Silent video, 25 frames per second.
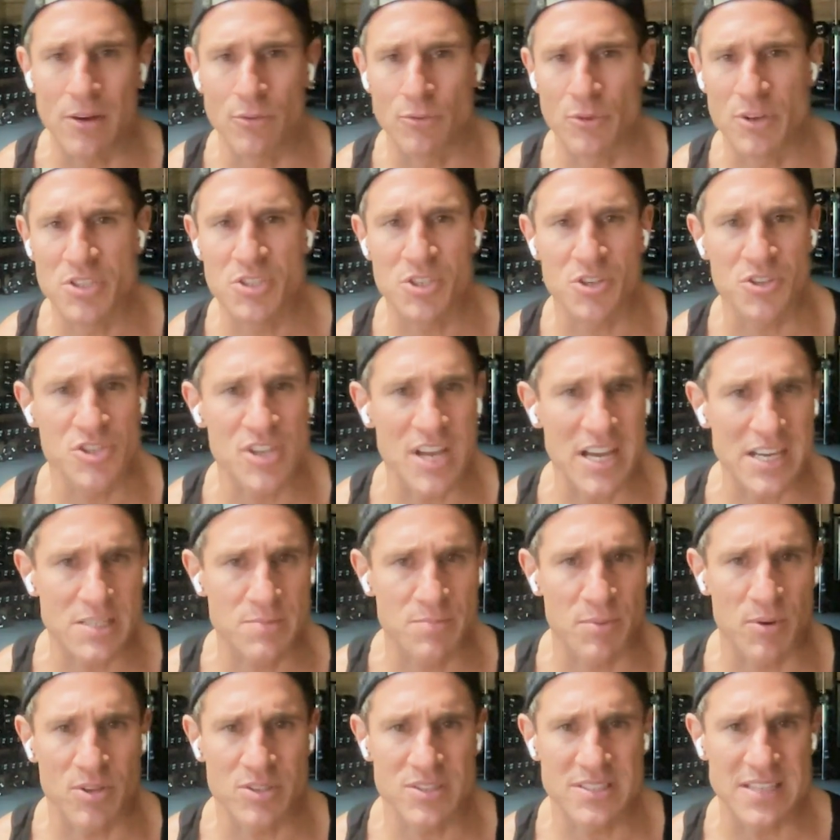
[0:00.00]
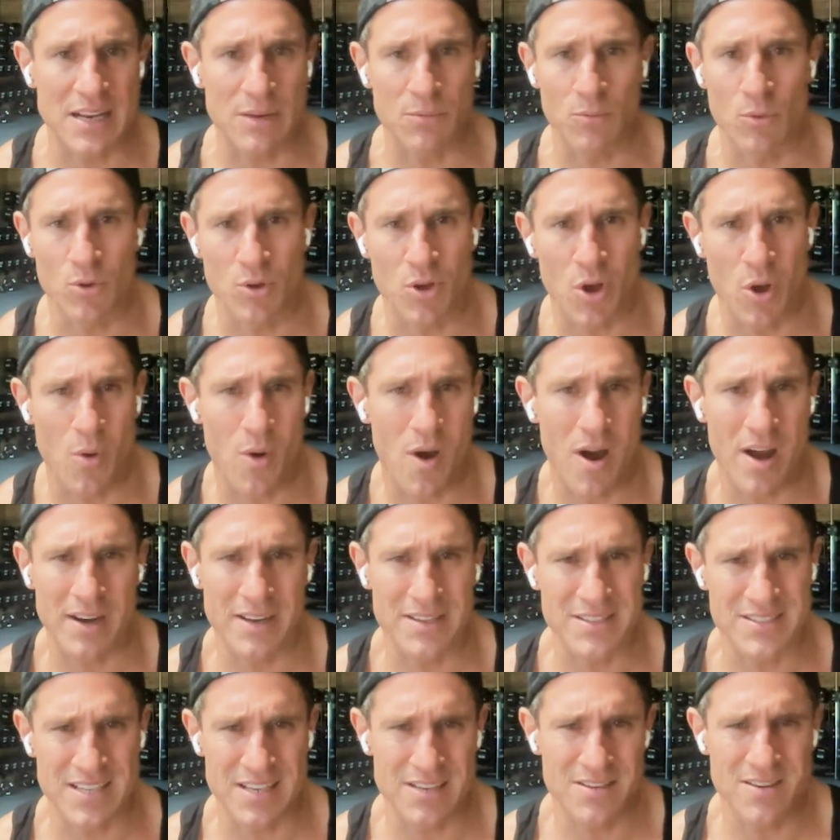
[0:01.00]
research experts that will go on
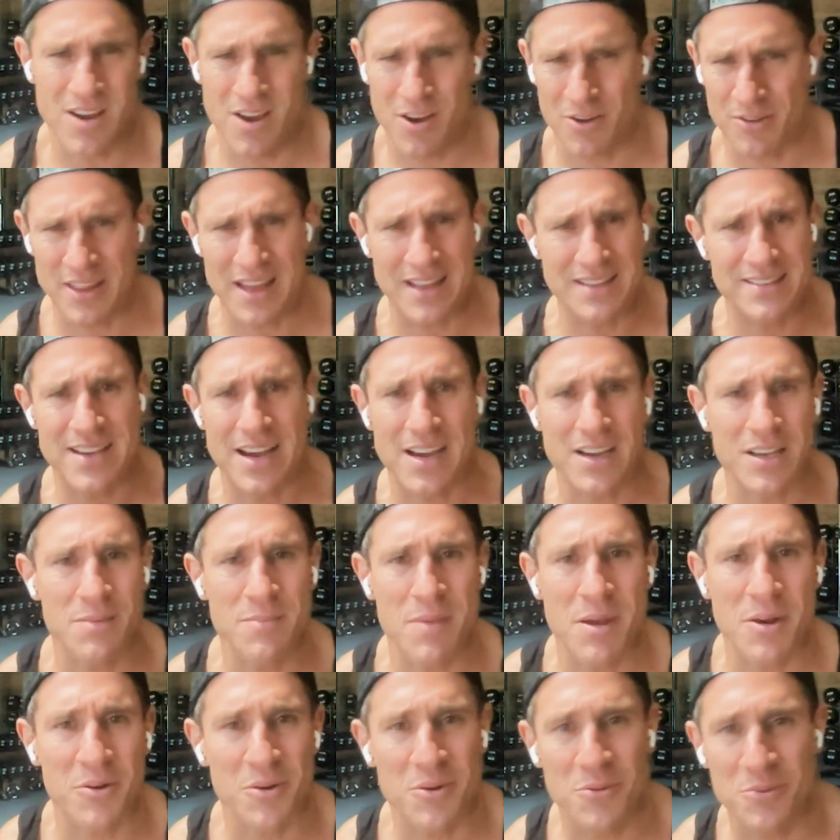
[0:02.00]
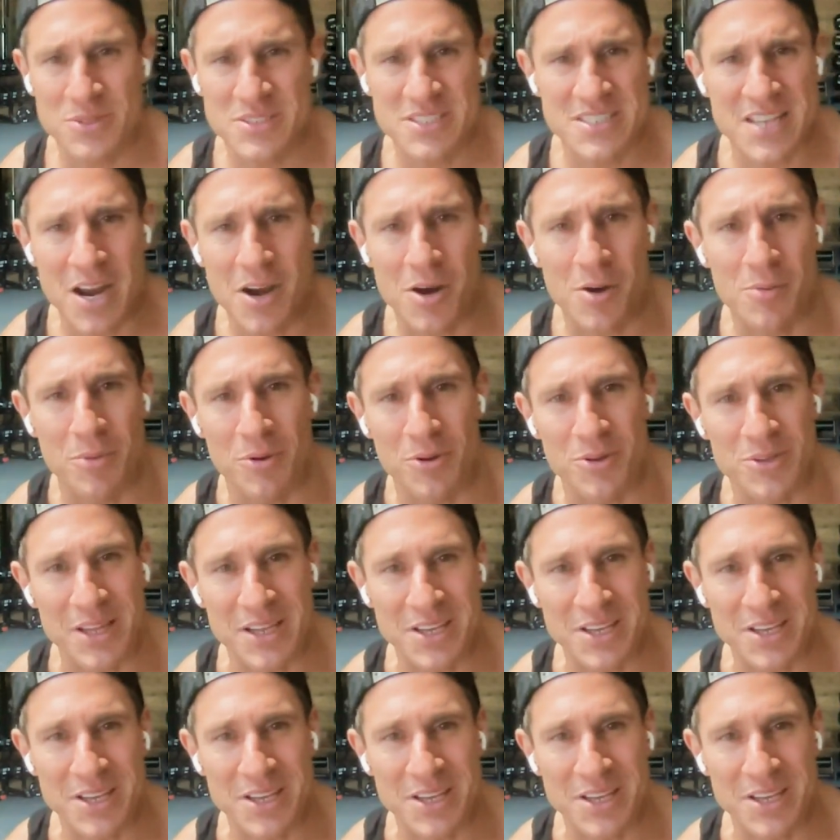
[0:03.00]
and say, no, that documentary was terrible.